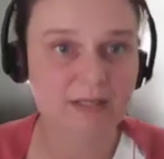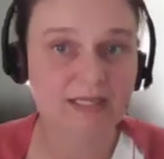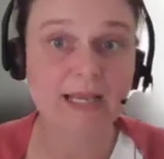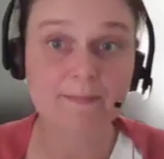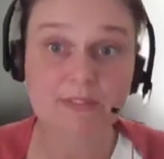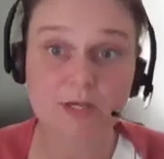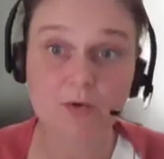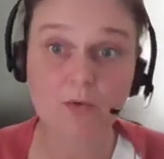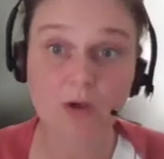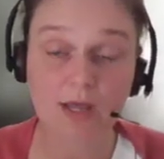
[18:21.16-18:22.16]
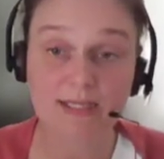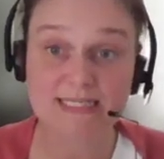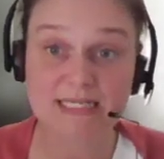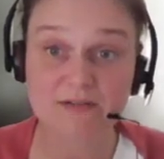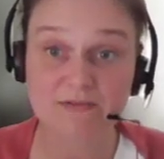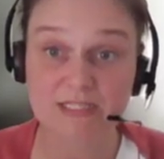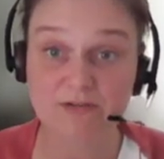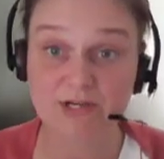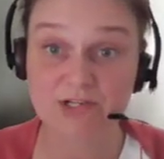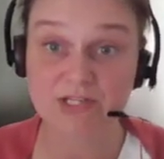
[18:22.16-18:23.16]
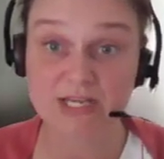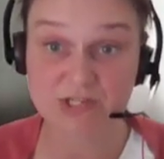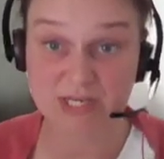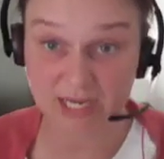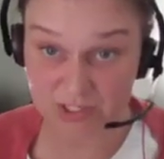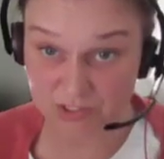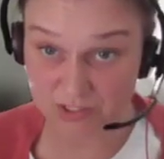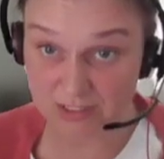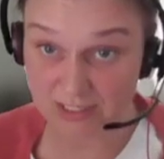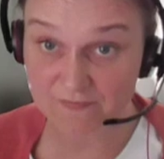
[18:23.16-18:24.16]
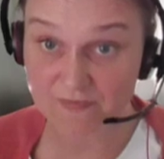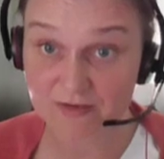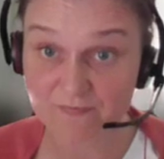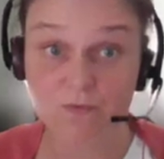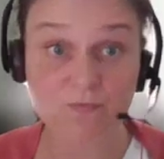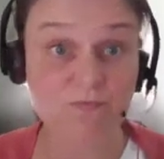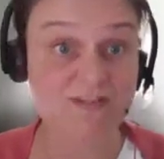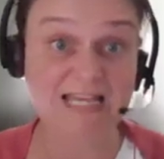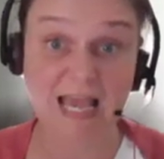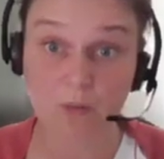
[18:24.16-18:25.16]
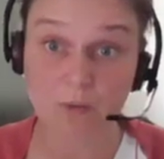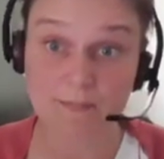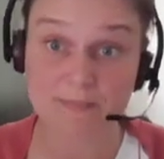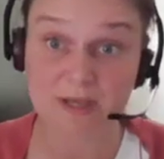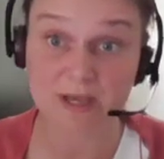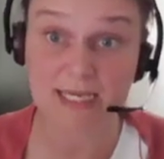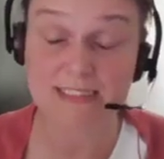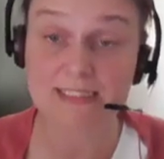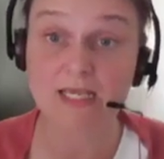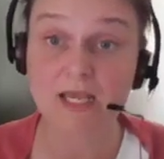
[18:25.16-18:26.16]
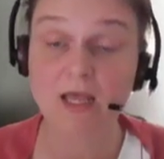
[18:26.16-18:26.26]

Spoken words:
Yep. So sensory integration education, if you visit our website,